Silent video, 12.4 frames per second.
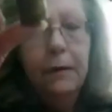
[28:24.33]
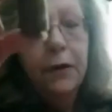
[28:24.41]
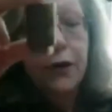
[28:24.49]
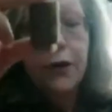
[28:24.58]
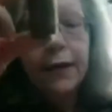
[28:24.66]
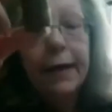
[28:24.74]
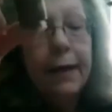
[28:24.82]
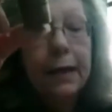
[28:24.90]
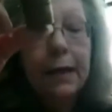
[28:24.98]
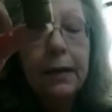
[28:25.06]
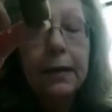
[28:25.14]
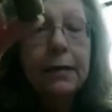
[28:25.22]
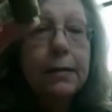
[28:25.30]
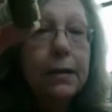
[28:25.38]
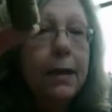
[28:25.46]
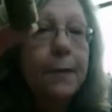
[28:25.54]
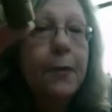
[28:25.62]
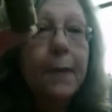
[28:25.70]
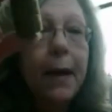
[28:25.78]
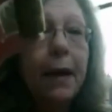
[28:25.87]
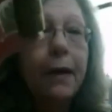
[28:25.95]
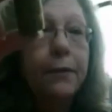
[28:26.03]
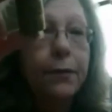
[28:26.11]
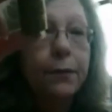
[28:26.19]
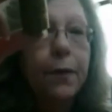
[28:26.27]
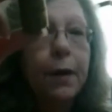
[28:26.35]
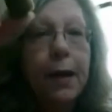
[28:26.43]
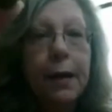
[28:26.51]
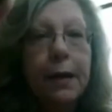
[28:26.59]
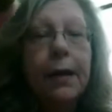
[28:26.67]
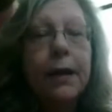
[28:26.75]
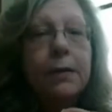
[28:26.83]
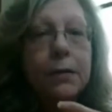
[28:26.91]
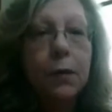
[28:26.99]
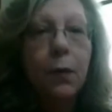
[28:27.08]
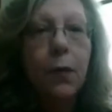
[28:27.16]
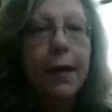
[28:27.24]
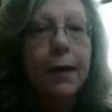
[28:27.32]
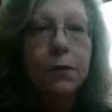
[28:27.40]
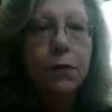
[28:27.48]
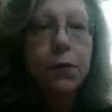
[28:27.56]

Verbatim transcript: You're getting the same amount of thread, it's the way it's